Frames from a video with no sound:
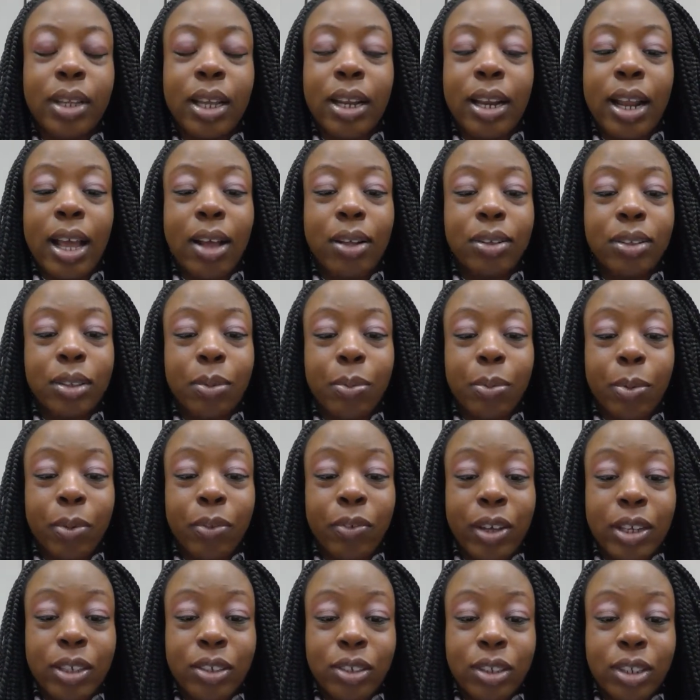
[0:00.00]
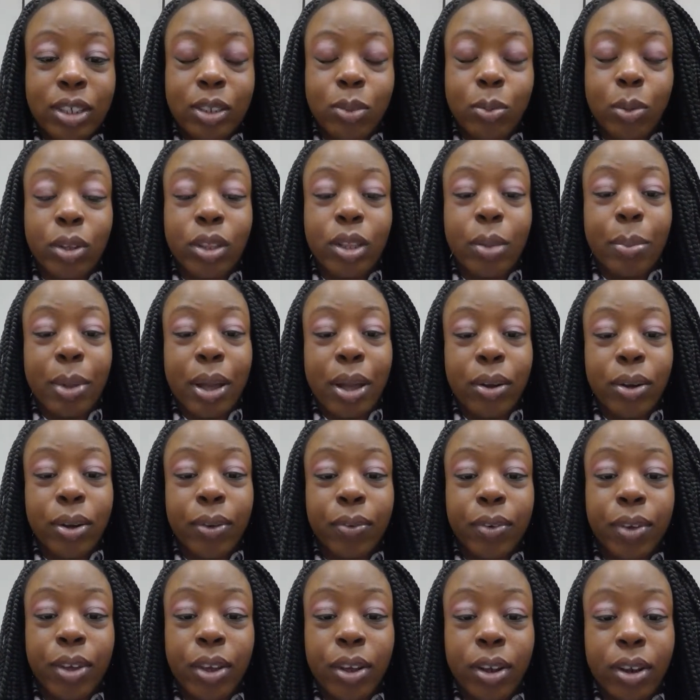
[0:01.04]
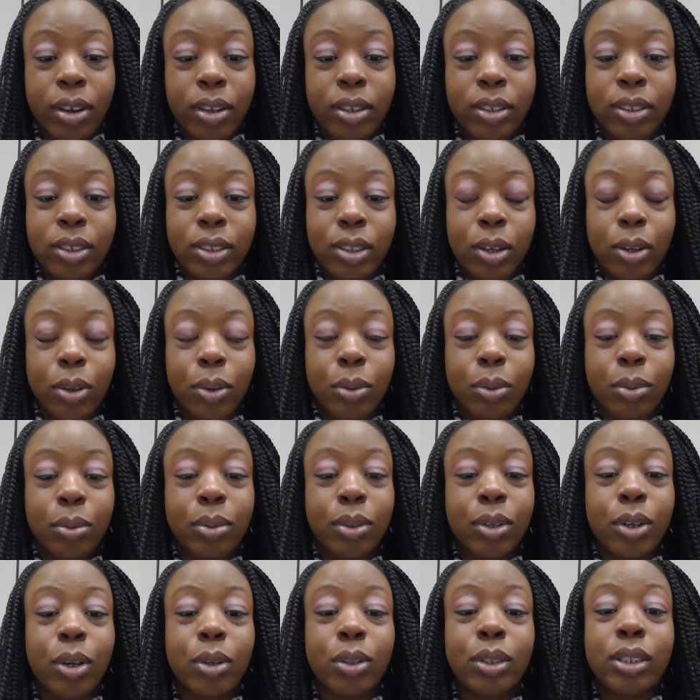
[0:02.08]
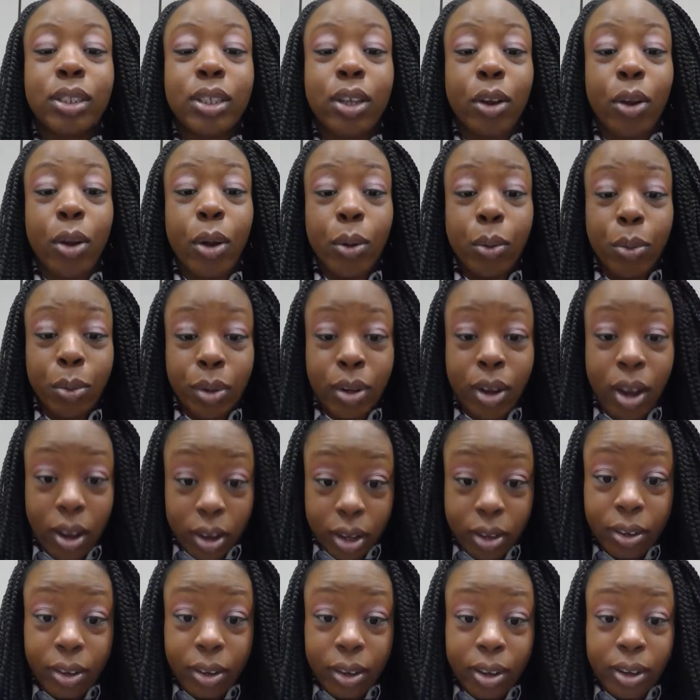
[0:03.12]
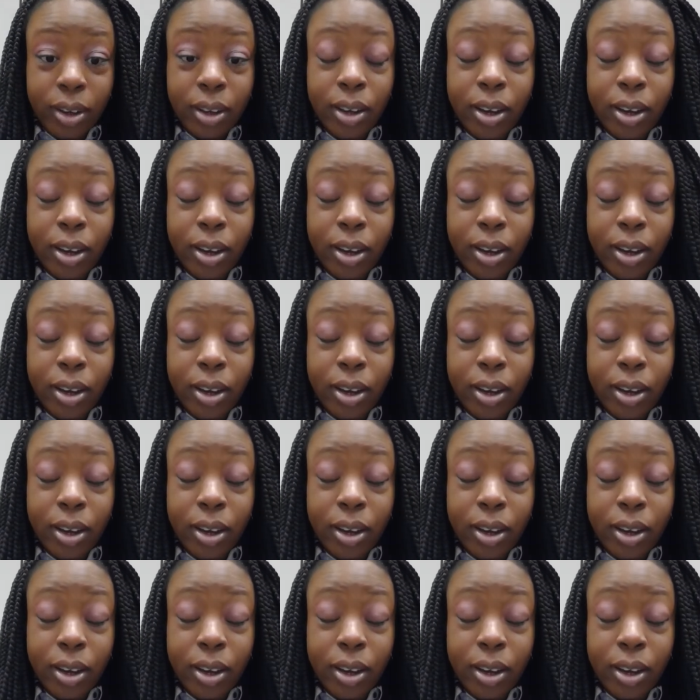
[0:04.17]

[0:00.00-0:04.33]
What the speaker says: ounce of prevention is worth a pound of cure. So go see your own doctor